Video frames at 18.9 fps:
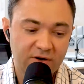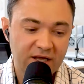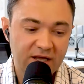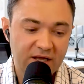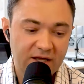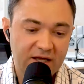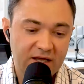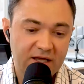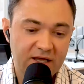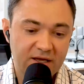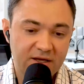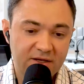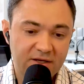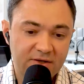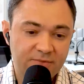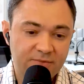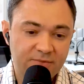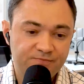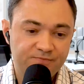
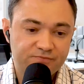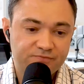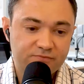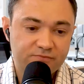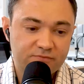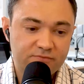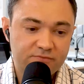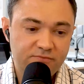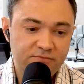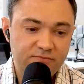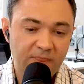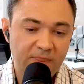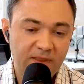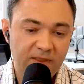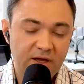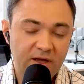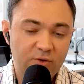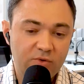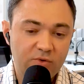and
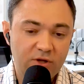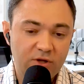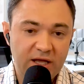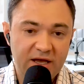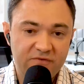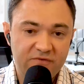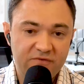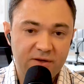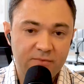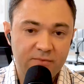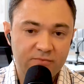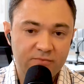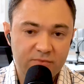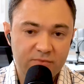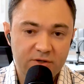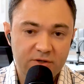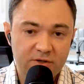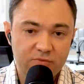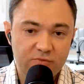we'll have him
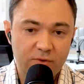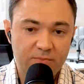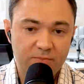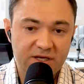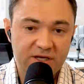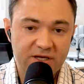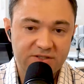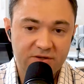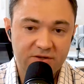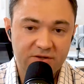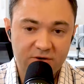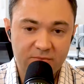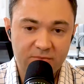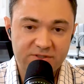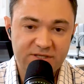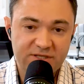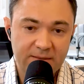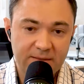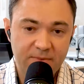replace the
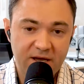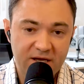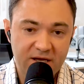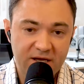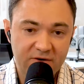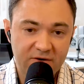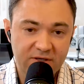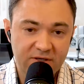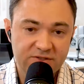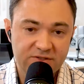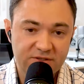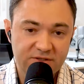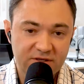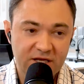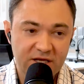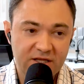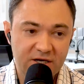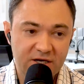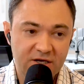thermostat batteries
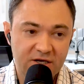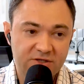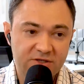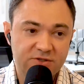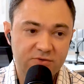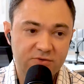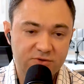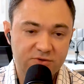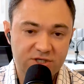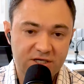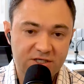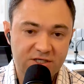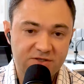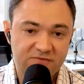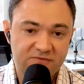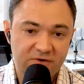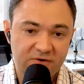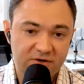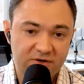and then also change the
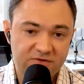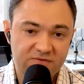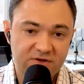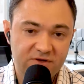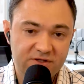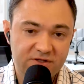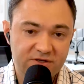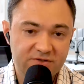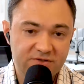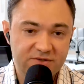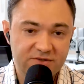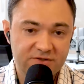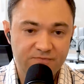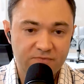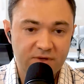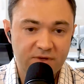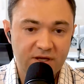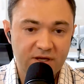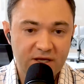furnace filters.
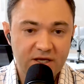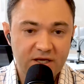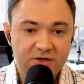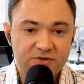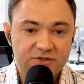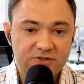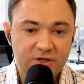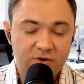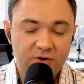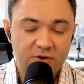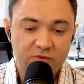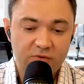So